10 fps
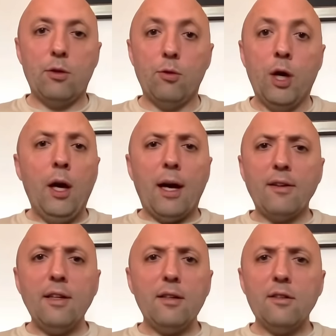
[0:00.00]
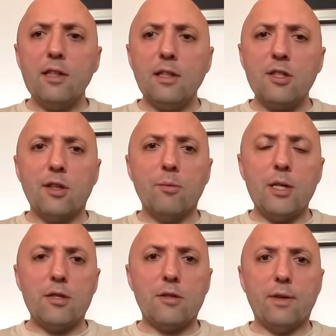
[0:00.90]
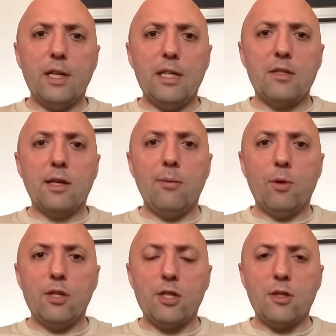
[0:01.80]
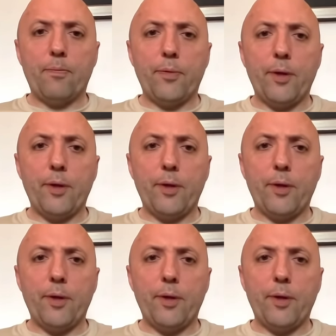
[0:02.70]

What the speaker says: who I think Ndidi's going to miss Friday's game, which is